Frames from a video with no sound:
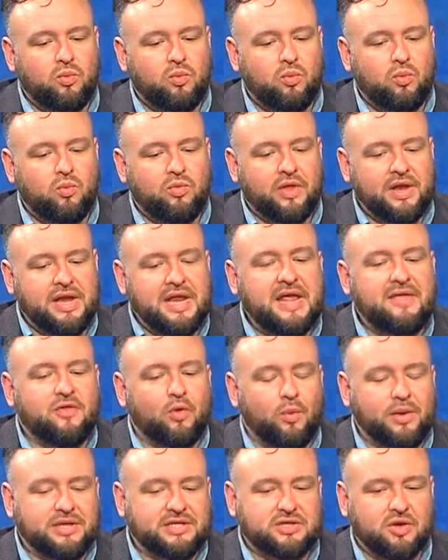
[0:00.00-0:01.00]
The need that
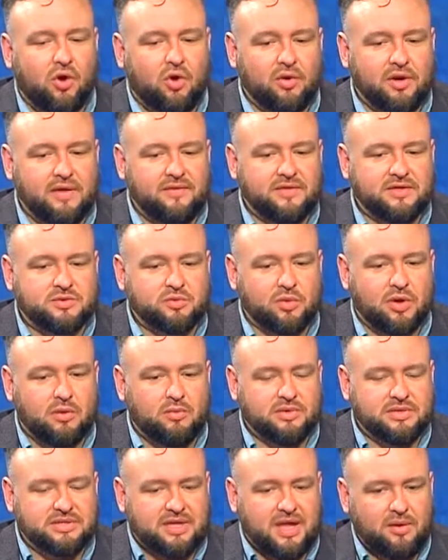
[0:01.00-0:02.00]
we saw in this realm
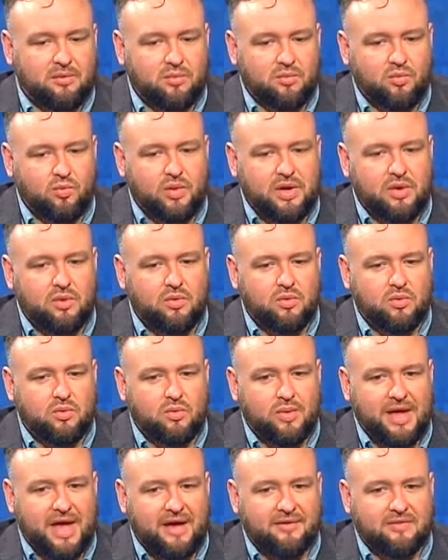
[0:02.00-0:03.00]
was that we
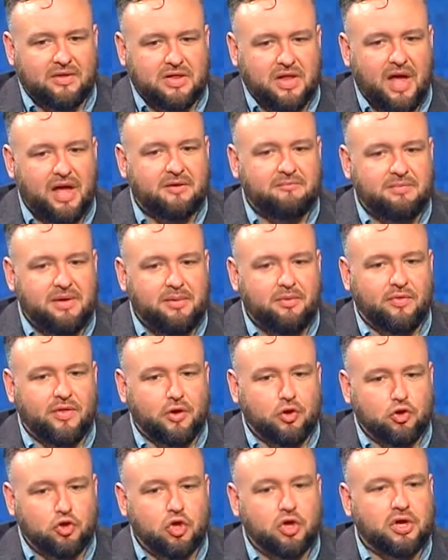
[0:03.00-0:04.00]
have a lot of people that
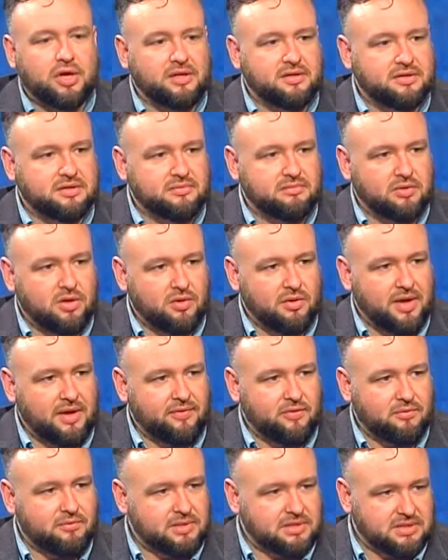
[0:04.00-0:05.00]
are looking to locate
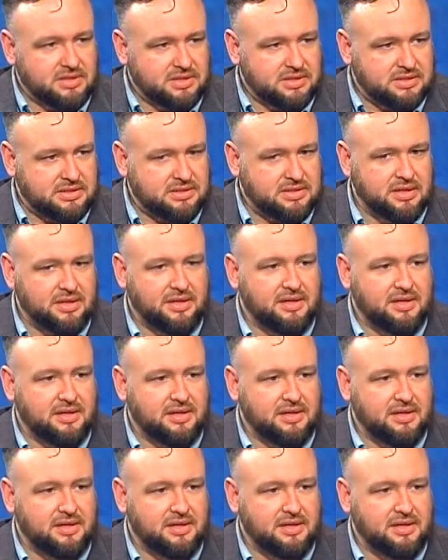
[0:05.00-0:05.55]
their business